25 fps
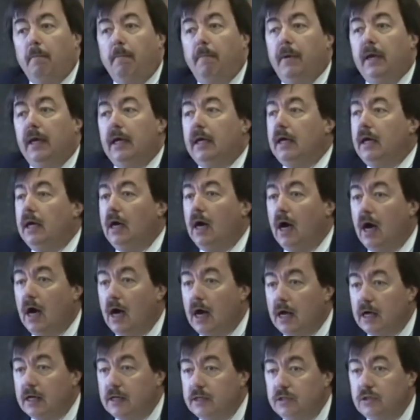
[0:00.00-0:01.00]

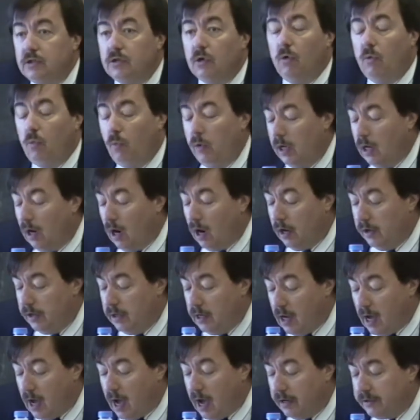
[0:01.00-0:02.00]
Because we are
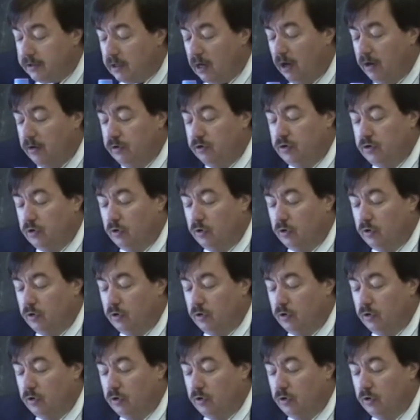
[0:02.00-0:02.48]
not